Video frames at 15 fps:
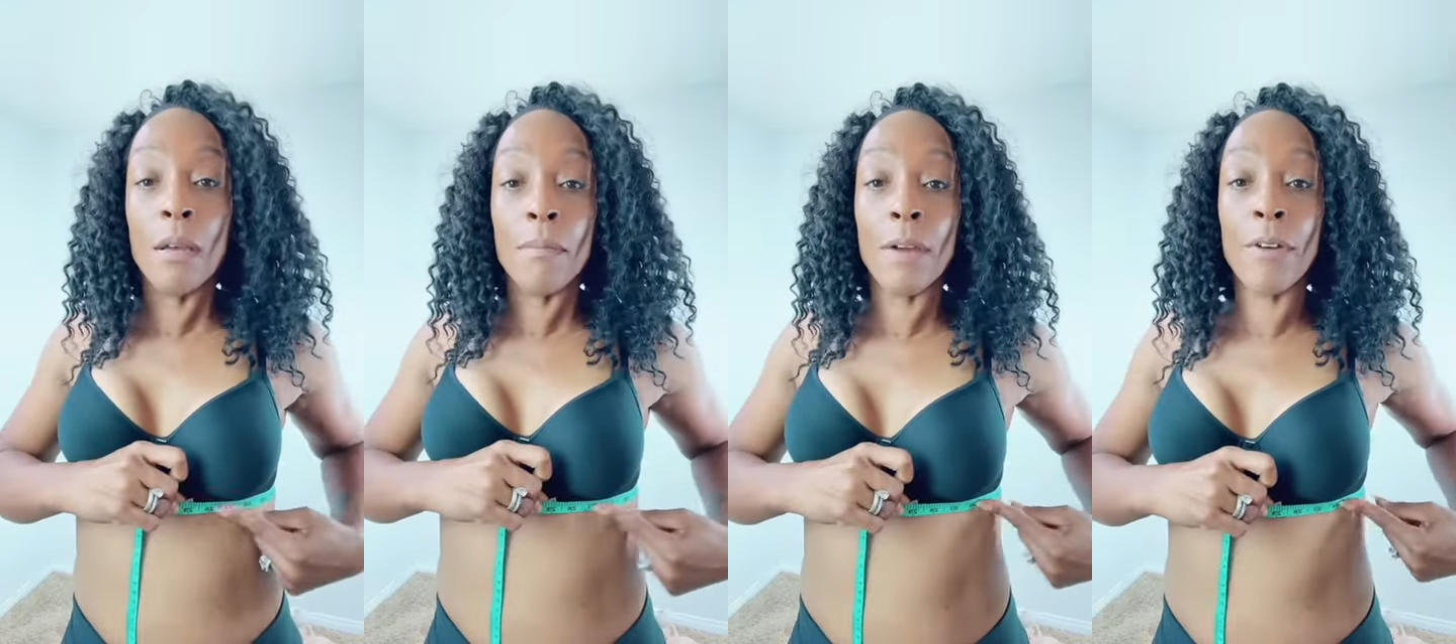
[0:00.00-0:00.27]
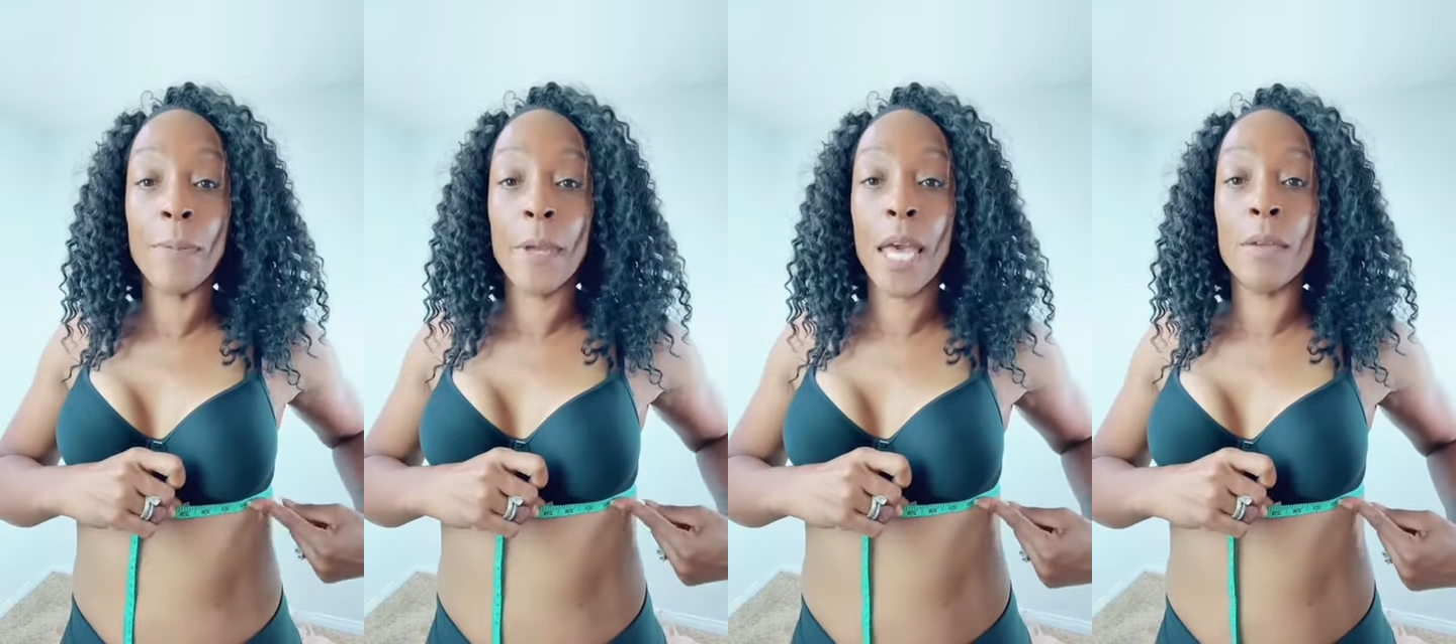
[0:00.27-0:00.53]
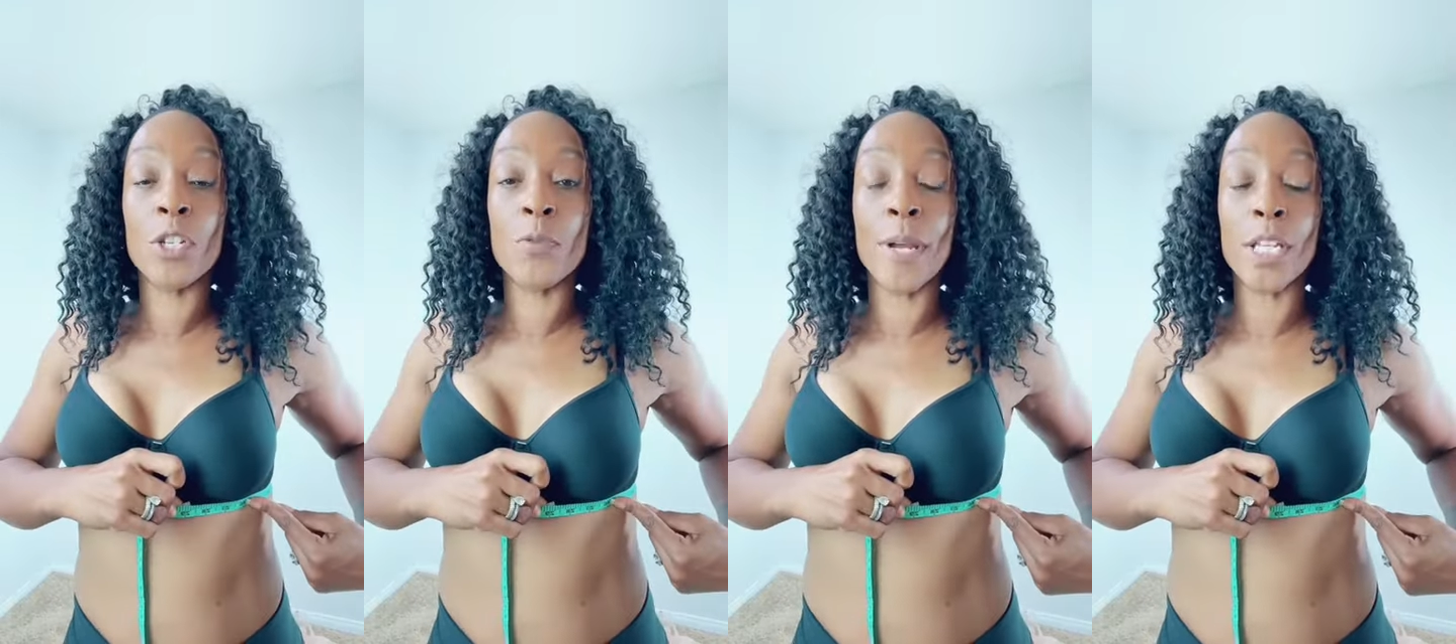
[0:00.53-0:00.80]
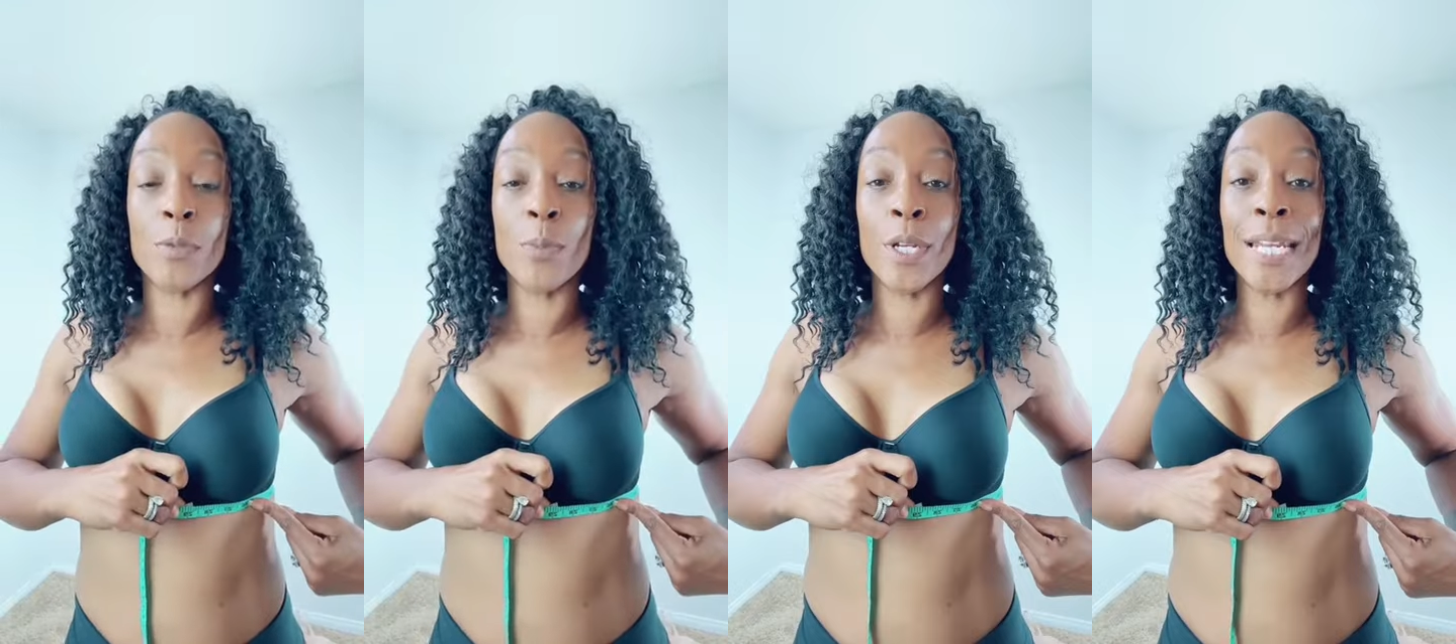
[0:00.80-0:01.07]
My ribcage
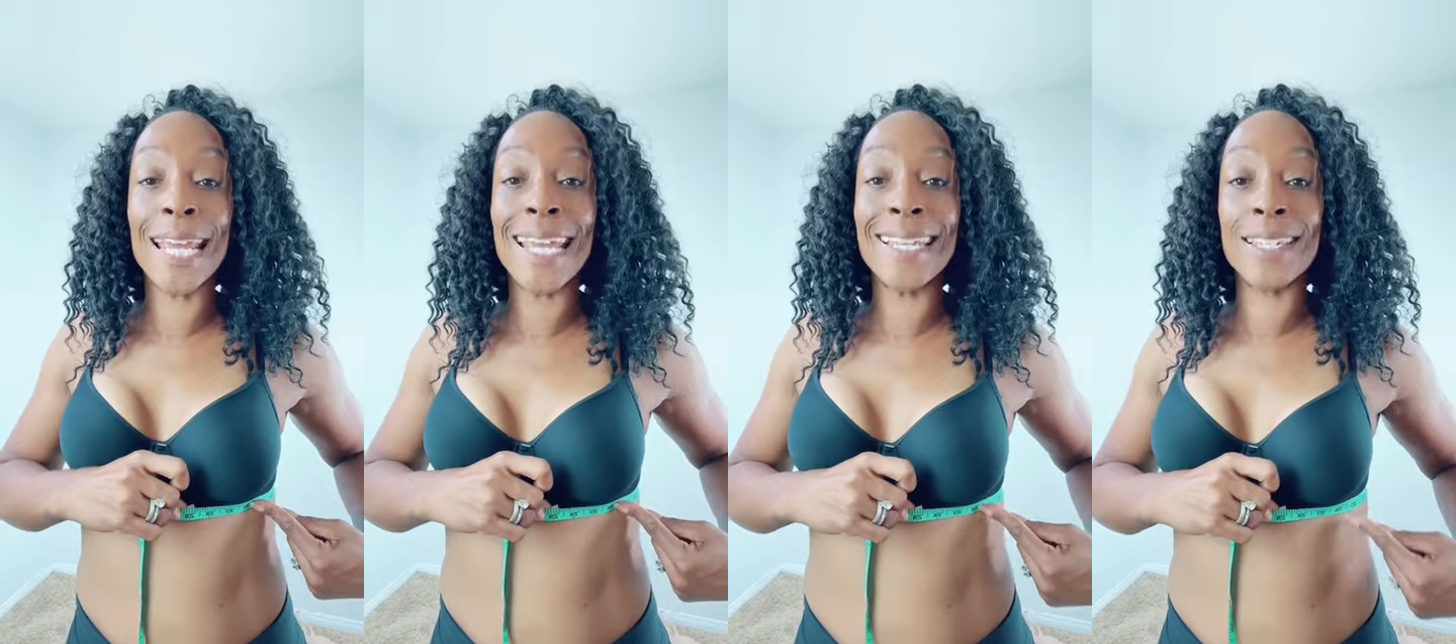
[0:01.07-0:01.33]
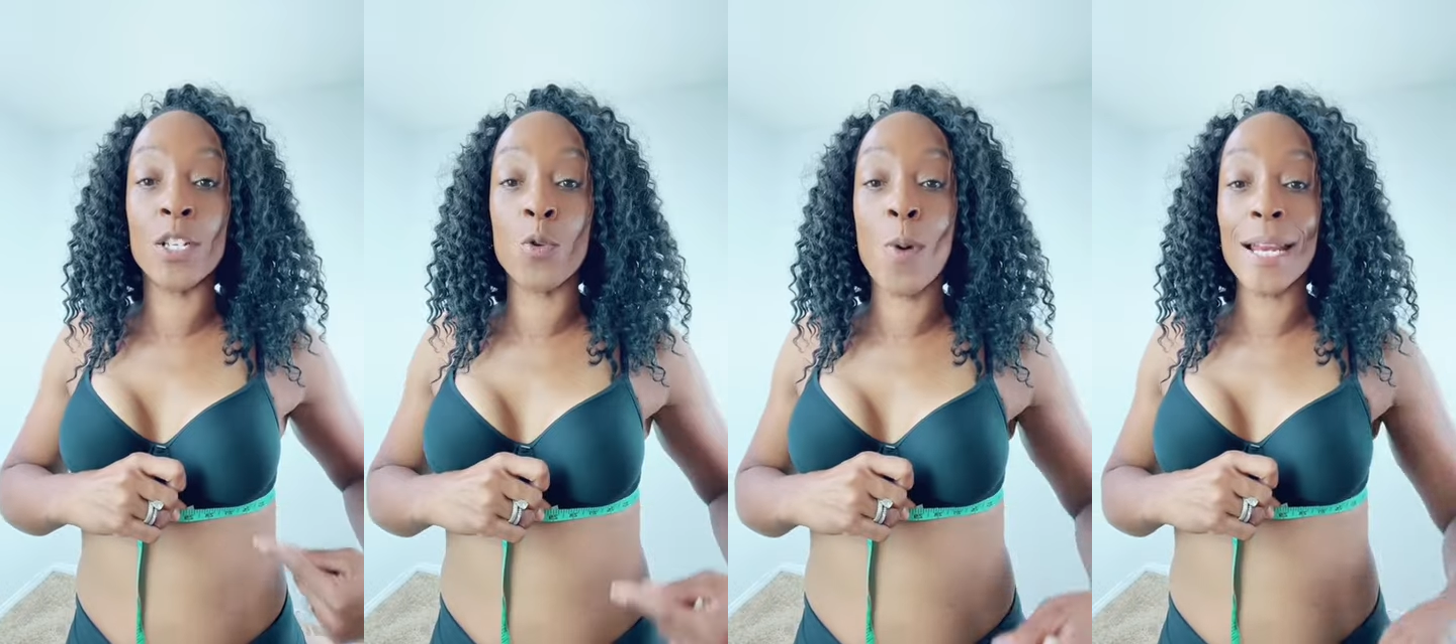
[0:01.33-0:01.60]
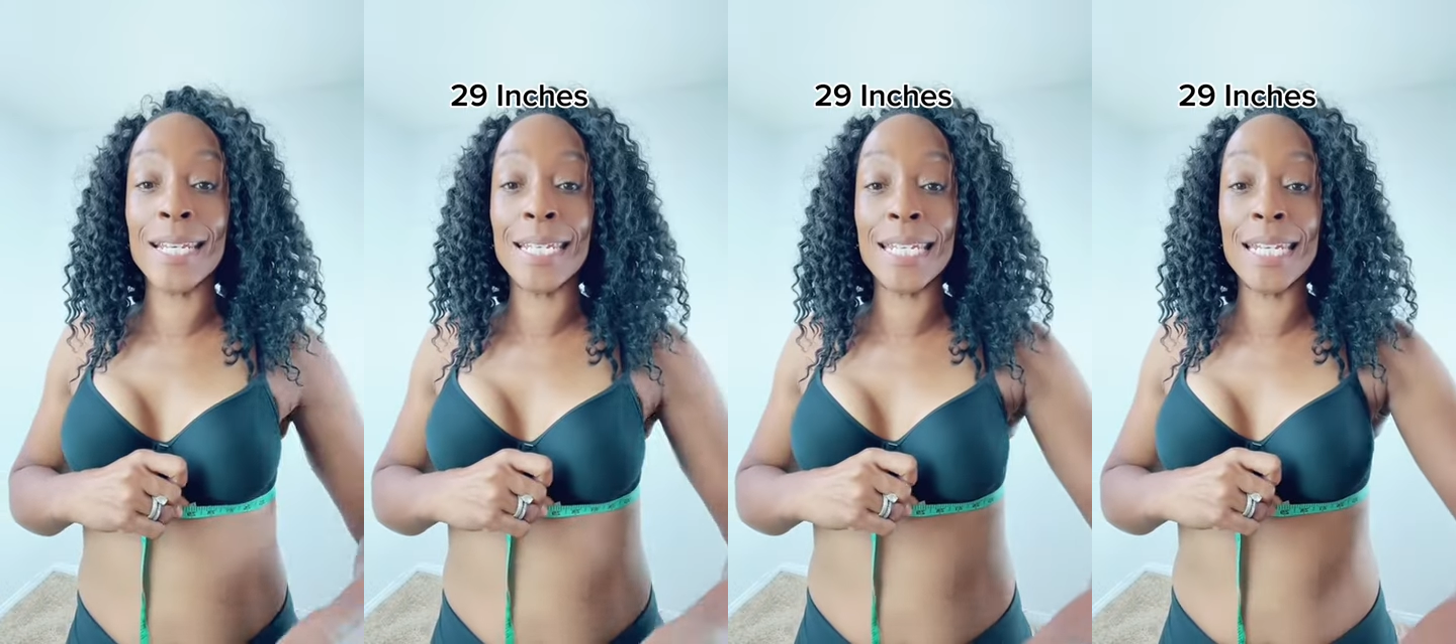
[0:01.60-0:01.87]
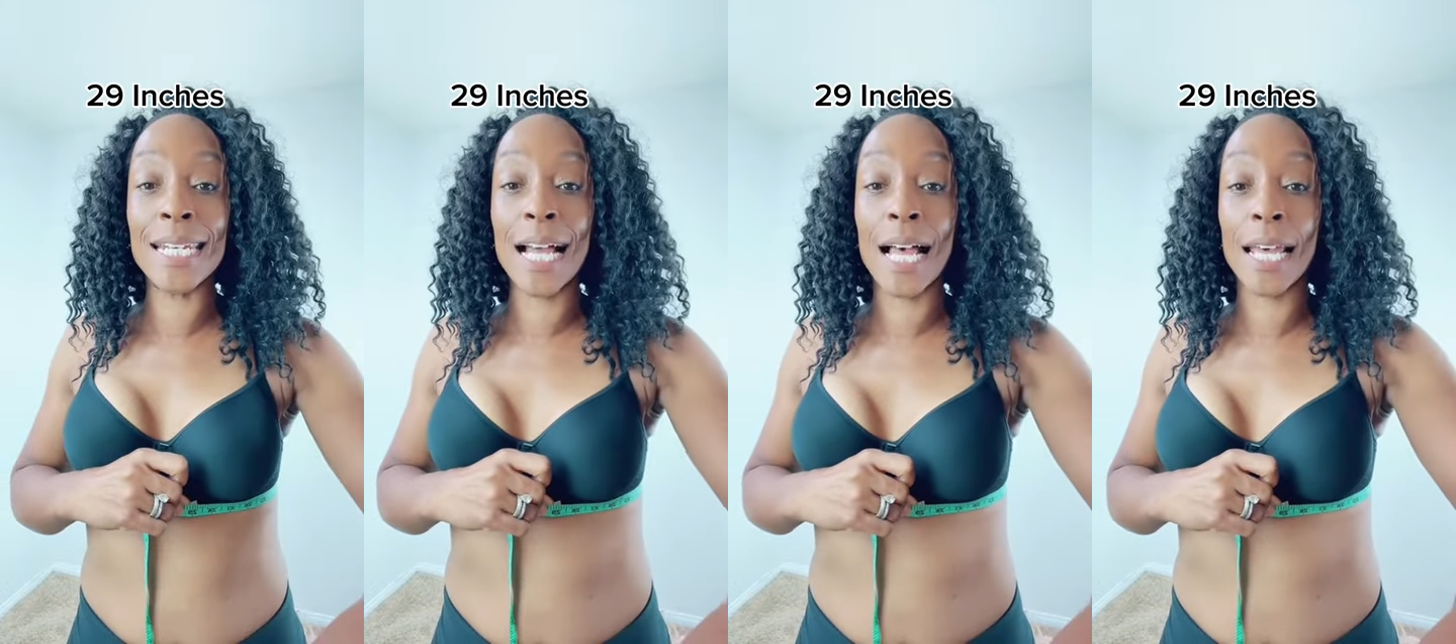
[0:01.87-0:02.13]
measurement is
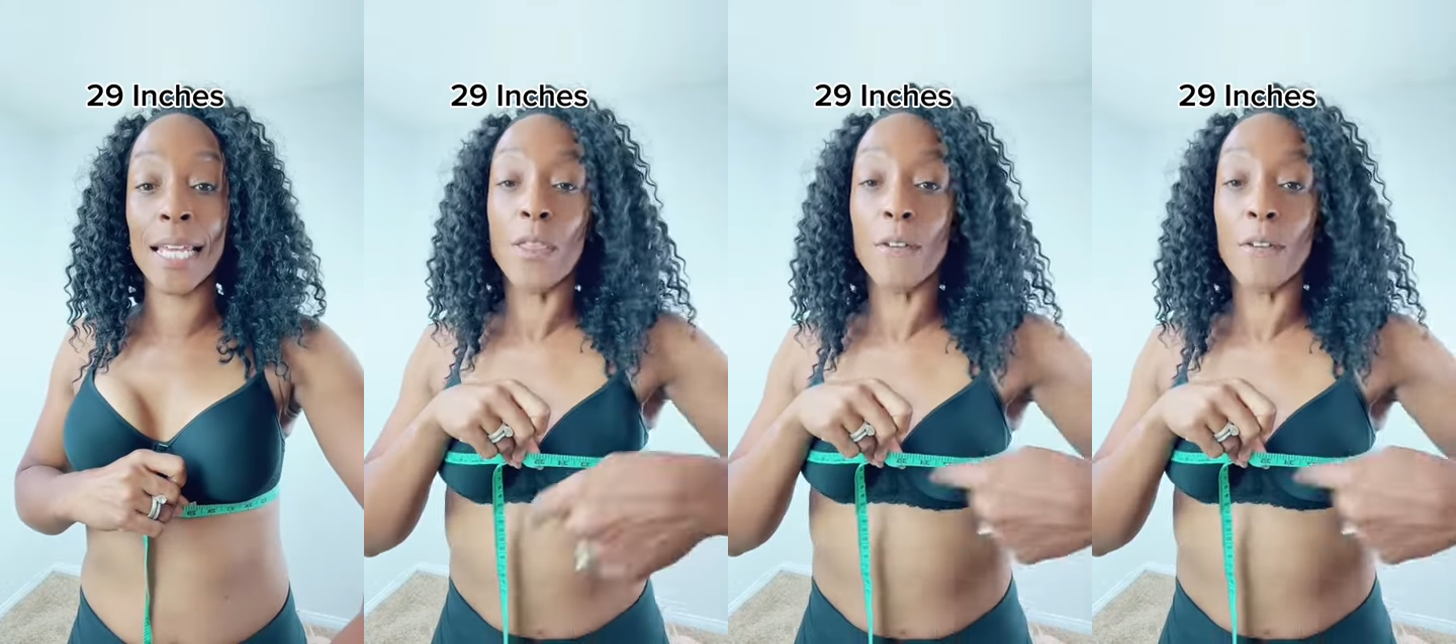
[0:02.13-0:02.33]
29.